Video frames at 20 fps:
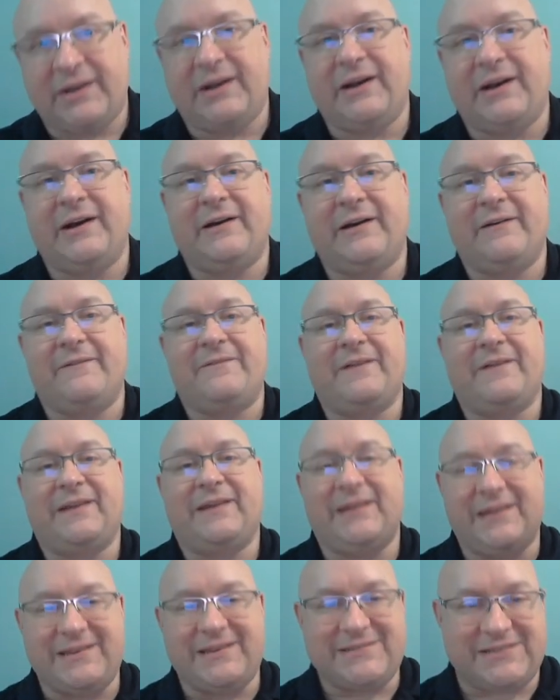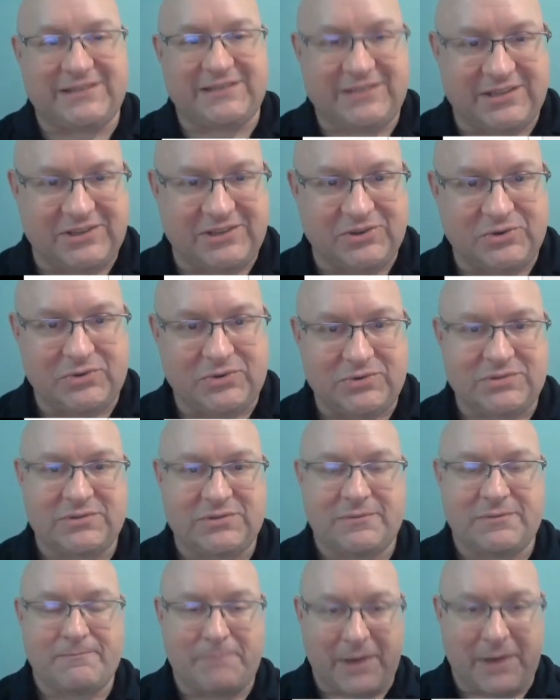of an
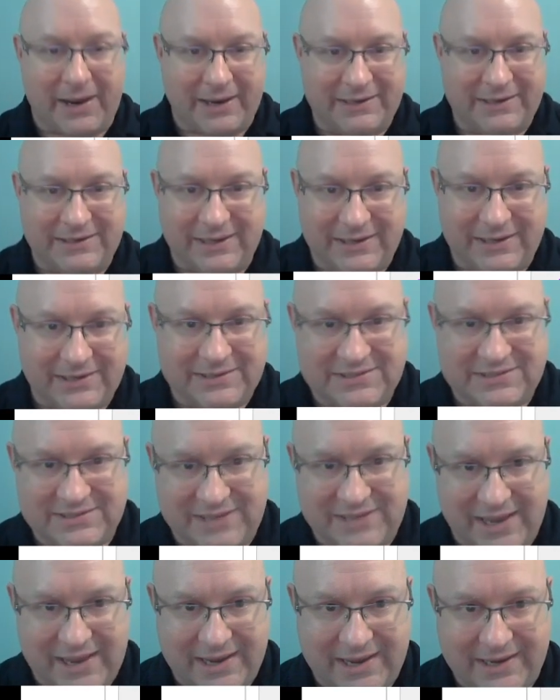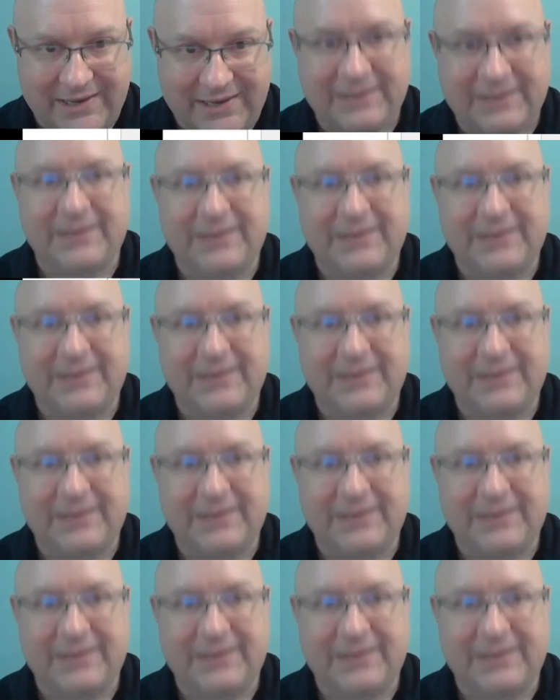easy-to-use PyData stack